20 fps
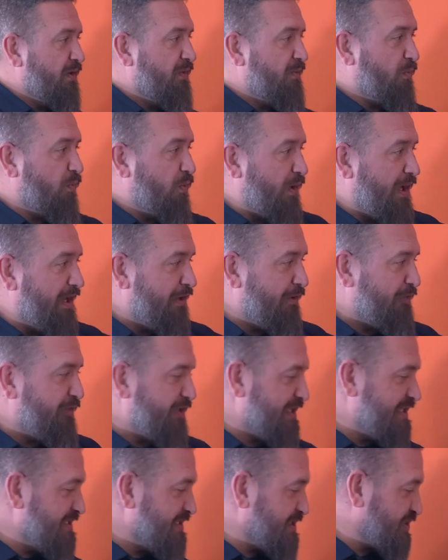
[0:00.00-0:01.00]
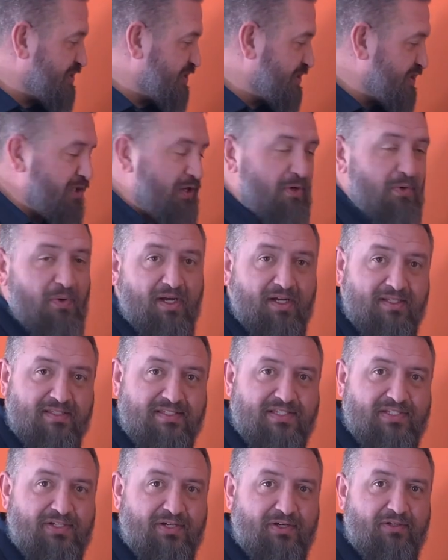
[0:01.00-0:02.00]
Wealth is so
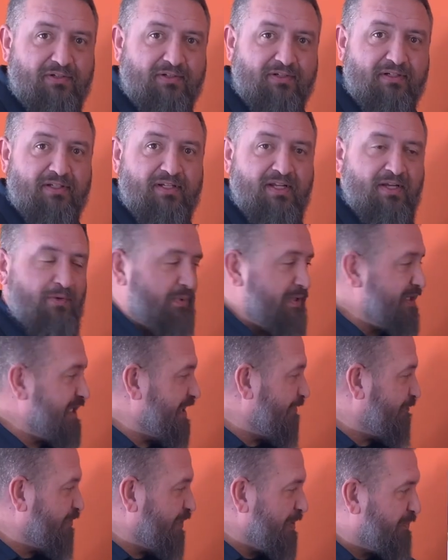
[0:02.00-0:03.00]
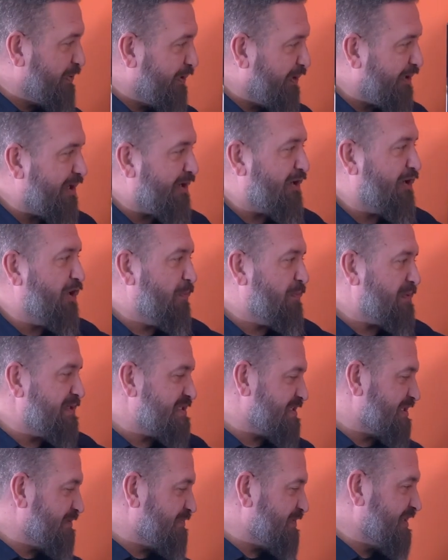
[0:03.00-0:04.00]
uncertain. We can, if we put our hope in
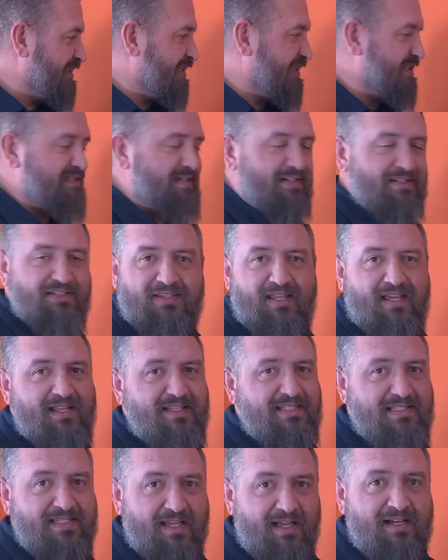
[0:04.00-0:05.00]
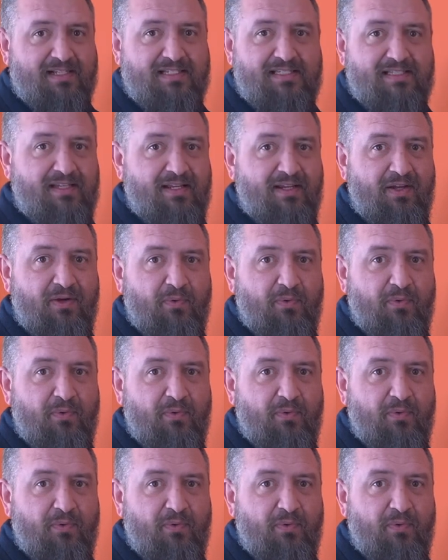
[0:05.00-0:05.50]
something that is un, that sucks.